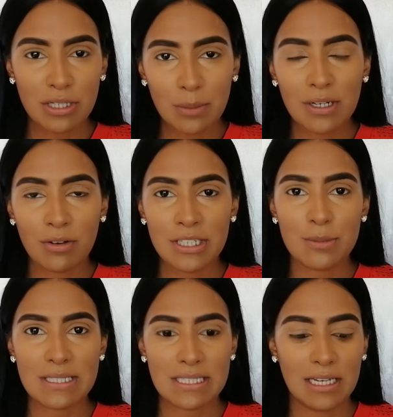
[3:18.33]
But today we're
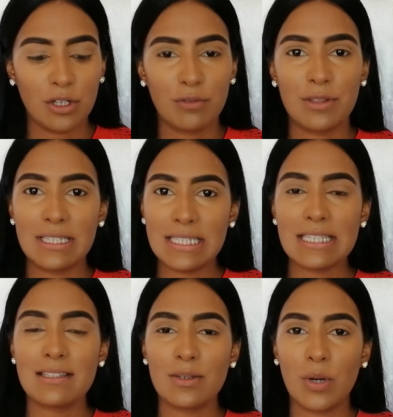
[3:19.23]
going to be starting off with
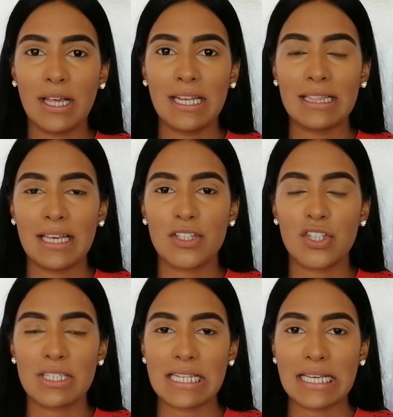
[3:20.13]
an easy one, and
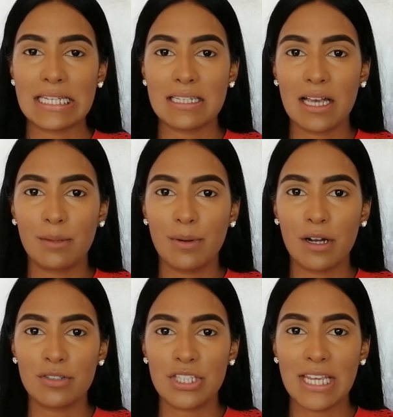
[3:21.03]
that's just like a
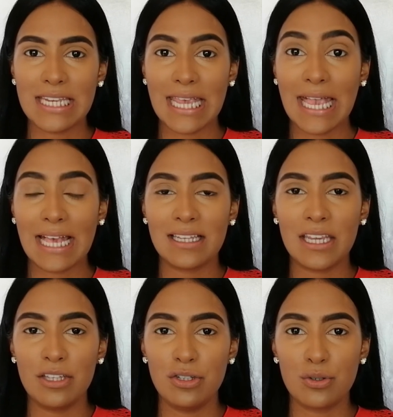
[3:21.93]
dark brown shade
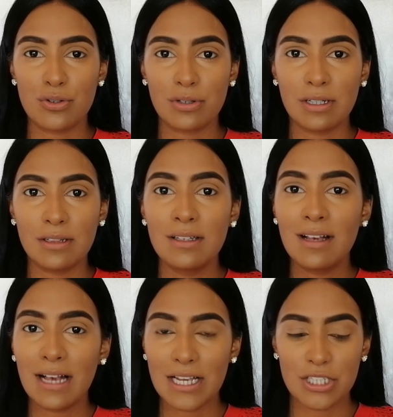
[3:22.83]
and a
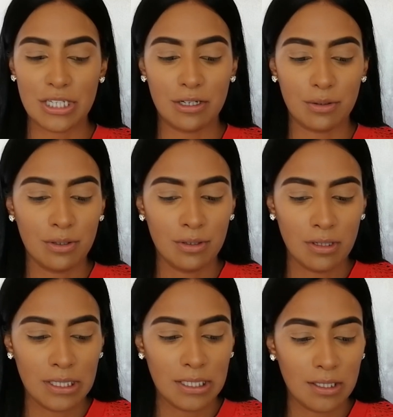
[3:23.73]
neutral eyeshadow.
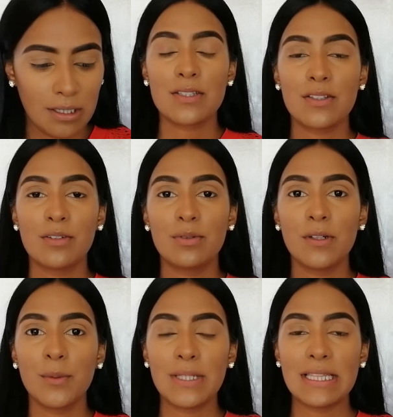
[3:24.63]
So
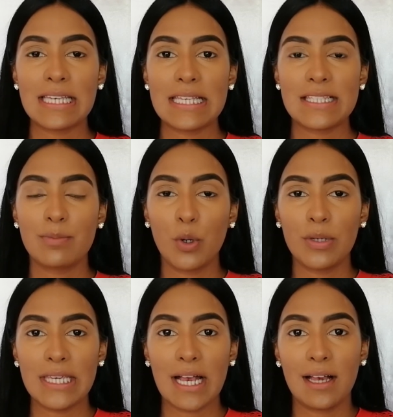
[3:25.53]
the rule with a
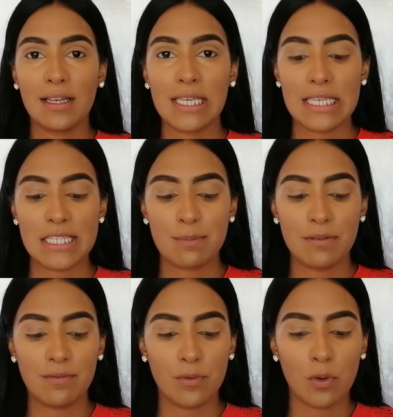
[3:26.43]
smoky eye
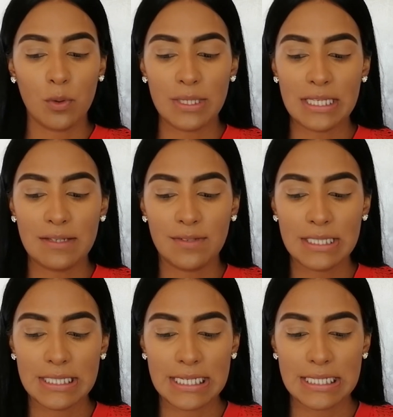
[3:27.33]
is before we
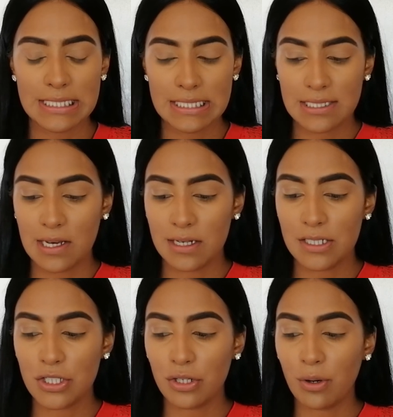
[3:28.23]
even get
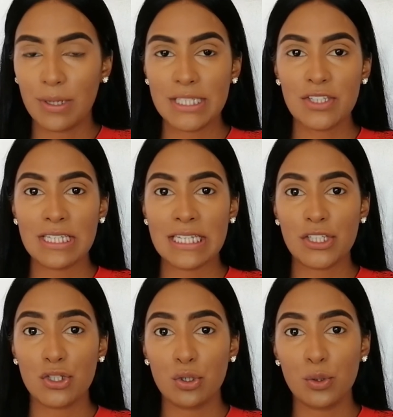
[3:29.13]
started, you're going to
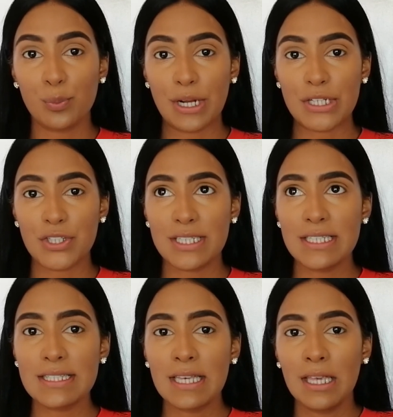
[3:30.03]
need 2
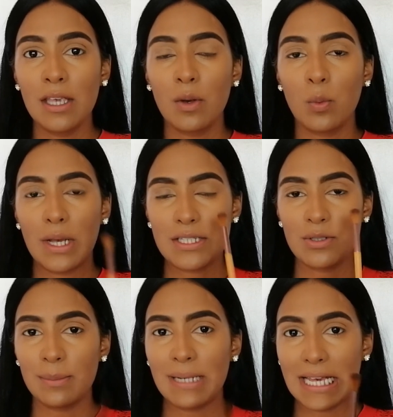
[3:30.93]
brushes,
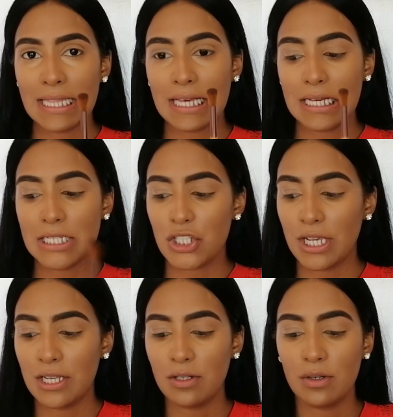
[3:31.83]
one to apply the
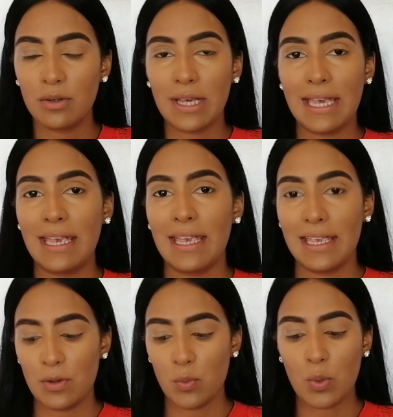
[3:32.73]
eyeshadow
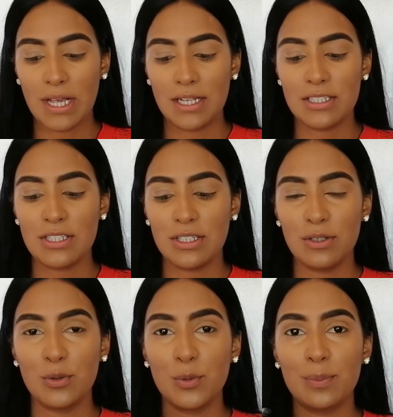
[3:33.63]
and one
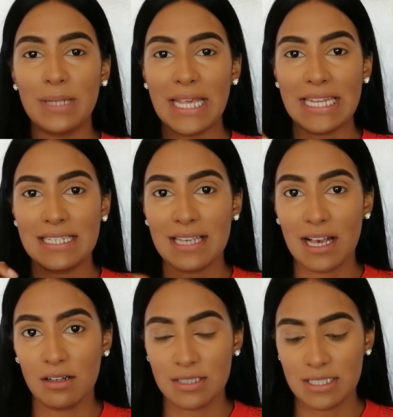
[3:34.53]
to
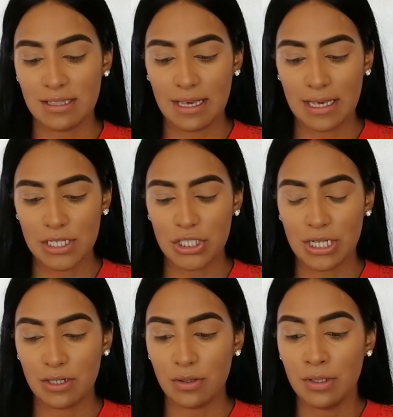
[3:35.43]
blend out the
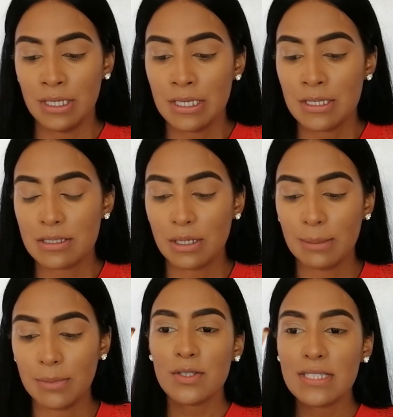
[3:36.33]
eyeshadow.
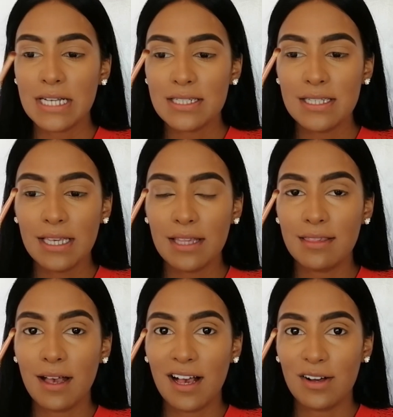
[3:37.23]
So starting
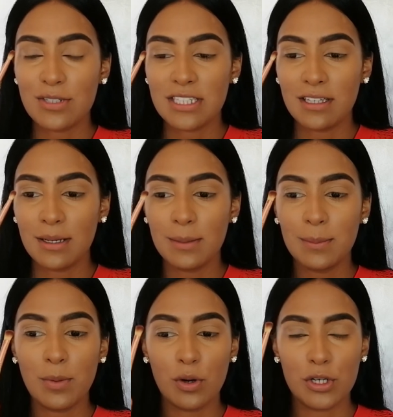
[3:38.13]
at the
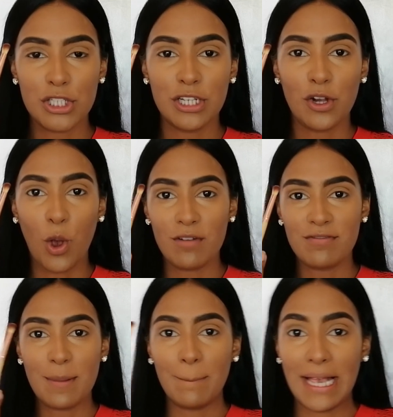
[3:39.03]
outer portion
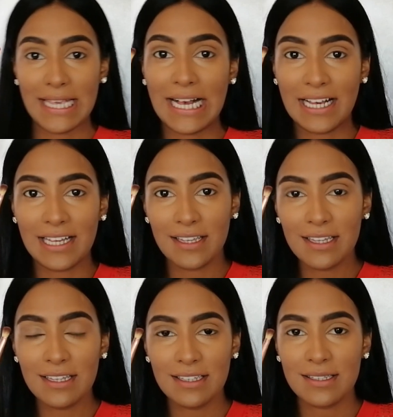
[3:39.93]
of my
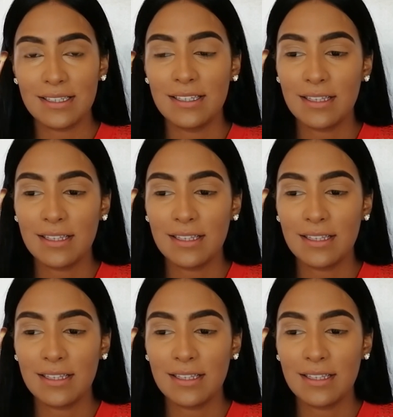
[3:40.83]
eye,